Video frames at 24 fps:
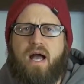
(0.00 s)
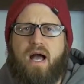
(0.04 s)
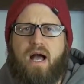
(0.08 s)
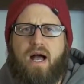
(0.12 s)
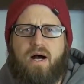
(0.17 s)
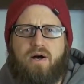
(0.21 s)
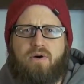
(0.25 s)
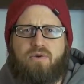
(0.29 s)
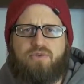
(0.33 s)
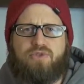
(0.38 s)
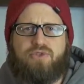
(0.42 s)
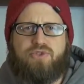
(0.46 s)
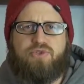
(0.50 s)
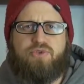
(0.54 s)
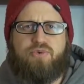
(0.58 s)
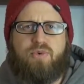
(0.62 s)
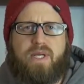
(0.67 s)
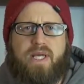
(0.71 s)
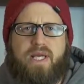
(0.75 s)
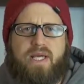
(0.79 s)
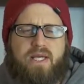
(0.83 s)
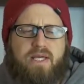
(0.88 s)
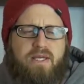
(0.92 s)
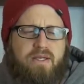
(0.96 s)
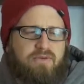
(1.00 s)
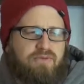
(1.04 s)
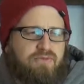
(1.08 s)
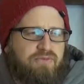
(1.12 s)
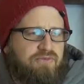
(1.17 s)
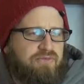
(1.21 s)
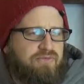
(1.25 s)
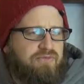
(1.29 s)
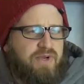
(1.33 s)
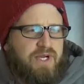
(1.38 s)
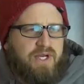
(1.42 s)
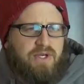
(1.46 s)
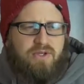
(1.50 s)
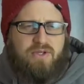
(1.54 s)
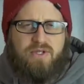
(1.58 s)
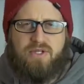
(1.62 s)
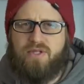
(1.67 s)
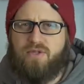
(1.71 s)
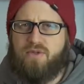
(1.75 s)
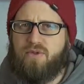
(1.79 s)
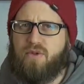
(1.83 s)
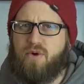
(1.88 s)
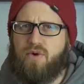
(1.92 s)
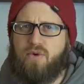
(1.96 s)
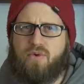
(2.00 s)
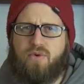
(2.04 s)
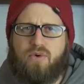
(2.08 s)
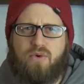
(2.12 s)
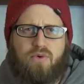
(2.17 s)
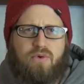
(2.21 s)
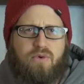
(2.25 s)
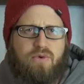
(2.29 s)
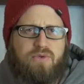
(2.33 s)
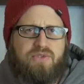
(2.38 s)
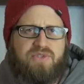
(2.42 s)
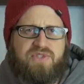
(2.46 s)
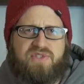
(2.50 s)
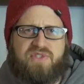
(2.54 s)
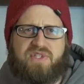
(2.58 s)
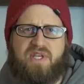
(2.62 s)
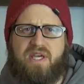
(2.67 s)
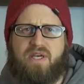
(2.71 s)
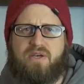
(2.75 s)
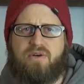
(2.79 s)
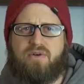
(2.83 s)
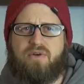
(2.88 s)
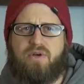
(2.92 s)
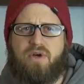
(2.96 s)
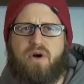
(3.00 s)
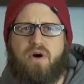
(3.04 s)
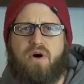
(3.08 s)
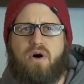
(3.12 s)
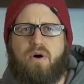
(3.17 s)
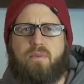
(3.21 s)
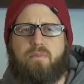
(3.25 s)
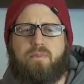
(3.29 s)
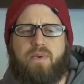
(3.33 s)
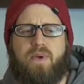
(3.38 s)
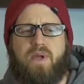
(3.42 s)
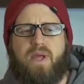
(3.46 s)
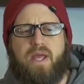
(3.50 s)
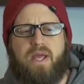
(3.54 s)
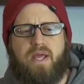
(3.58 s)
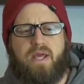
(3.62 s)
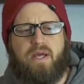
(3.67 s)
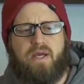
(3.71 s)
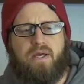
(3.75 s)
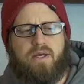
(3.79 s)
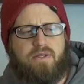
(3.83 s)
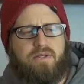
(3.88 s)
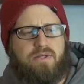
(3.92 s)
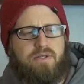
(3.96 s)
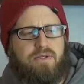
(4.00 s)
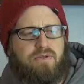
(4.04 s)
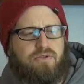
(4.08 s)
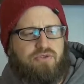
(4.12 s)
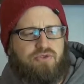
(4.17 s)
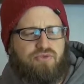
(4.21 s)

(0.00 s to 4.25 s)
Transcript: out to a fairly local scale comp and